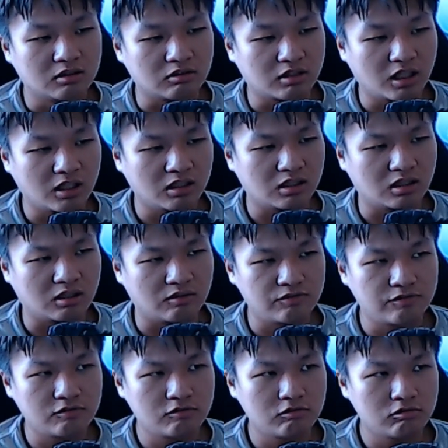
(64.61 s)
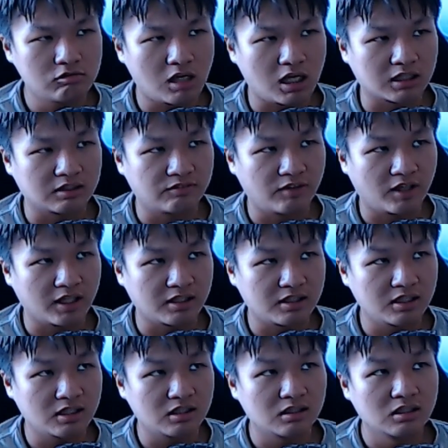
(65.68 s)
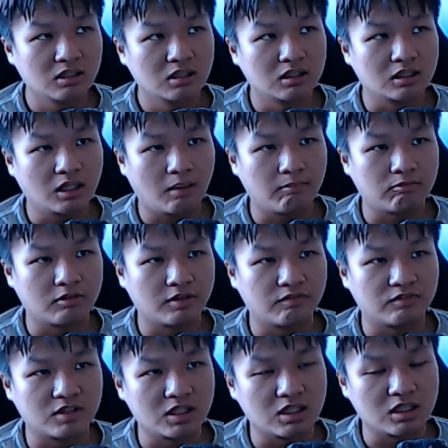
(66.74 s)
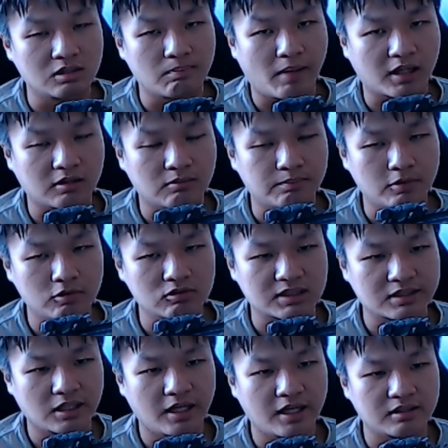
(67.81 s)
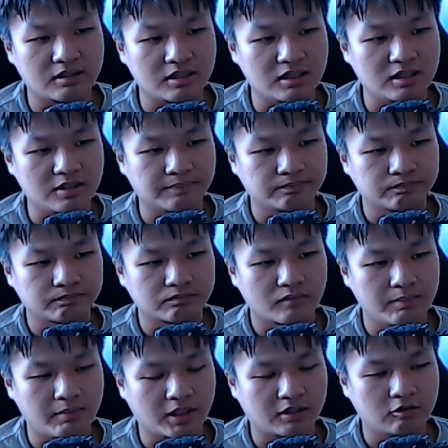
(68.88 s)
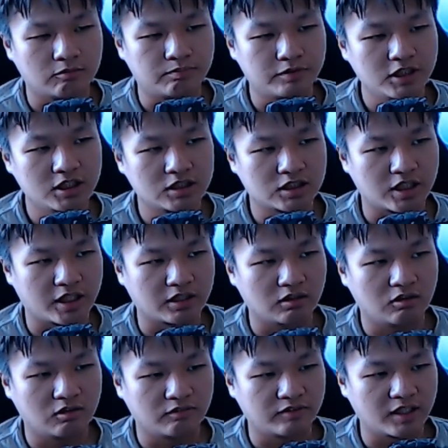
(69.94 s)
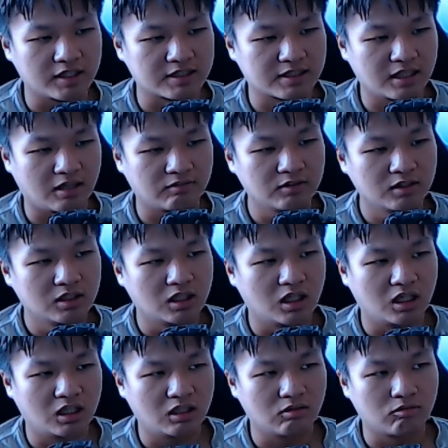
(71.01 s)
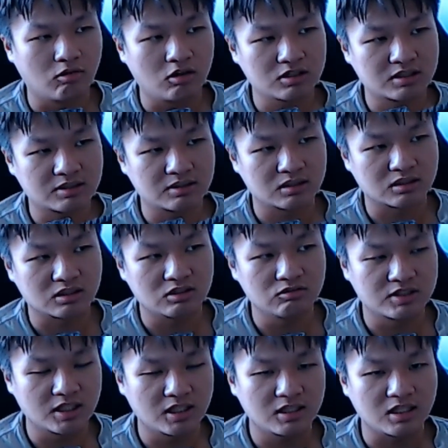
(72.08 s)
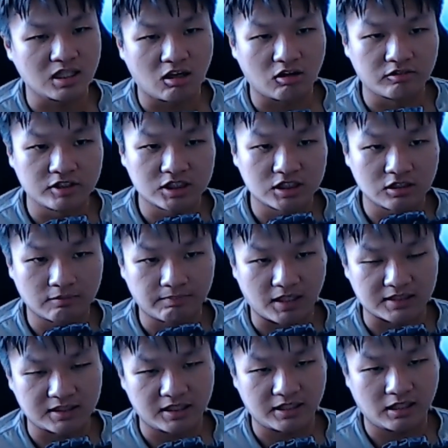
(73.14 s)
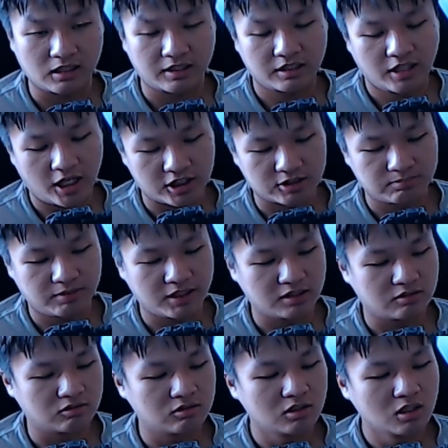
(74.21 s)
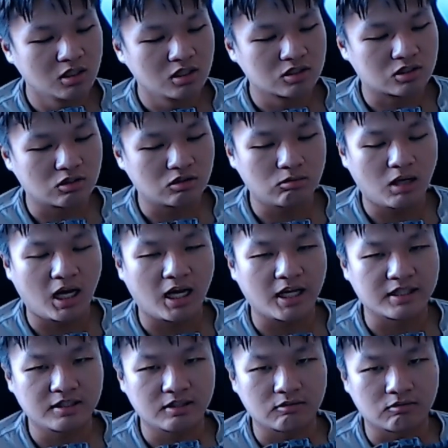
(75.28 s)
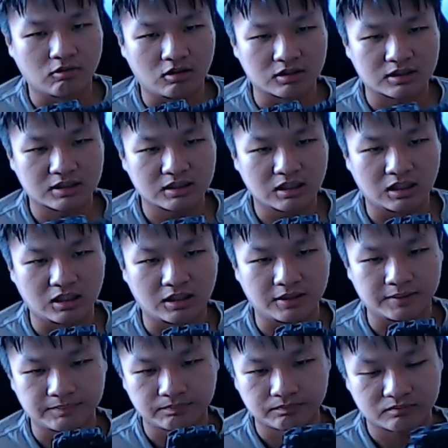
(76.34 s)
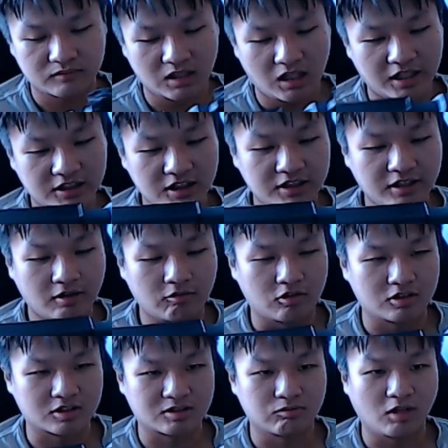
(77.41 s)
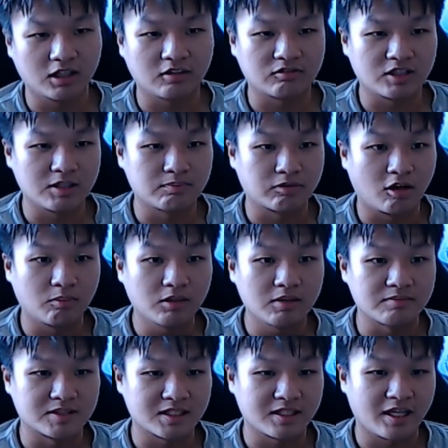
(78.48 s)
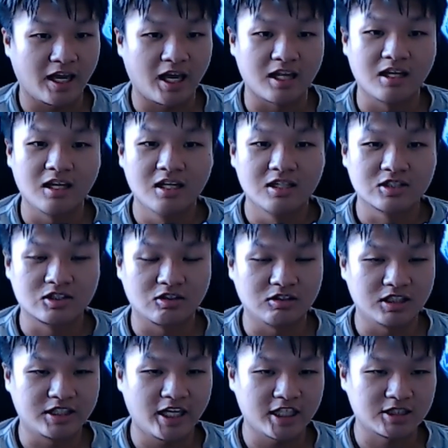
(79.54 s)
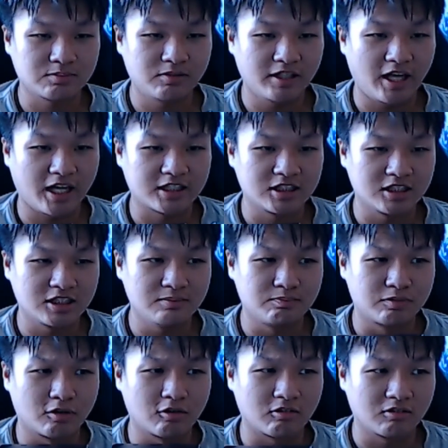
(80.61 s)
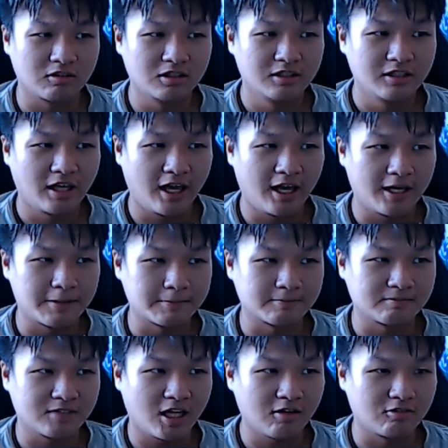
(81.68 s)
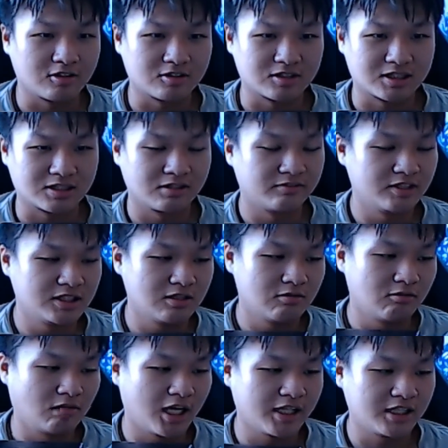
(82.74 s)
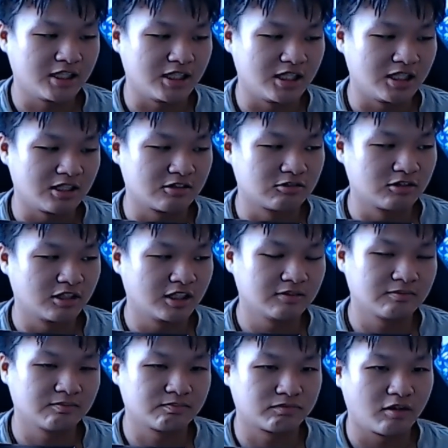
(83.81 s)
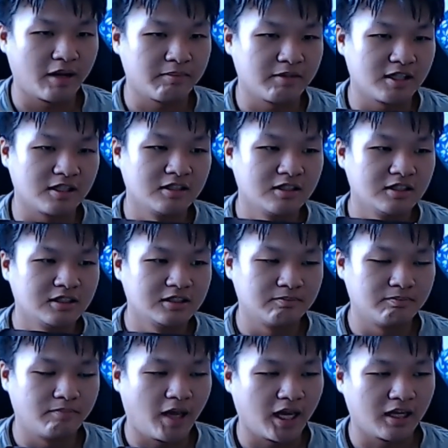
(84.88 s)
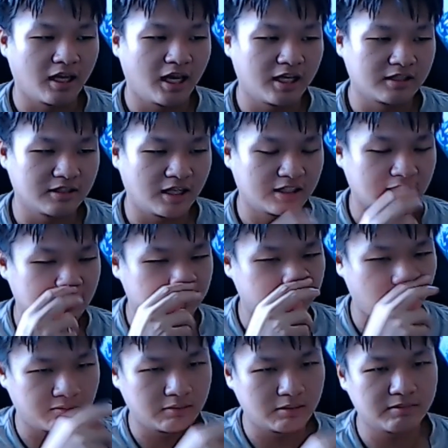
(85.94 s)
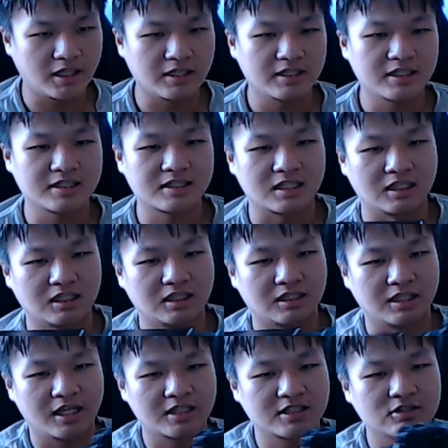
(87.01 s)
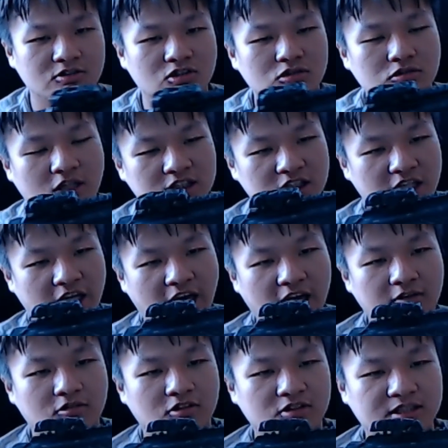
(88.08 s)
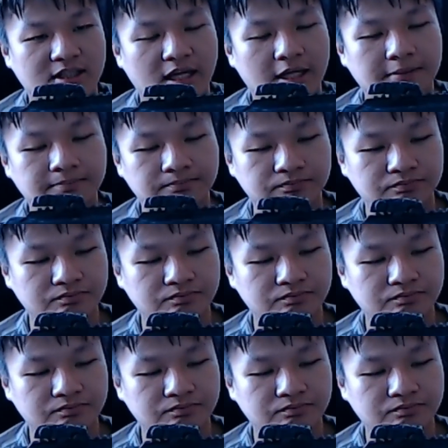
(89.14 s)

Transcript: Okay, a full artifact kit, yep, with the metal bolt sled, the metal breach, and all of that stuff. I was using the original plastic catch plate though. So what I did was, actually that was one of the problems it had. So the catch plate actually broke, and that was the reason why he couldn't prime it back. And another problem that this Xzeus 2 actually had was that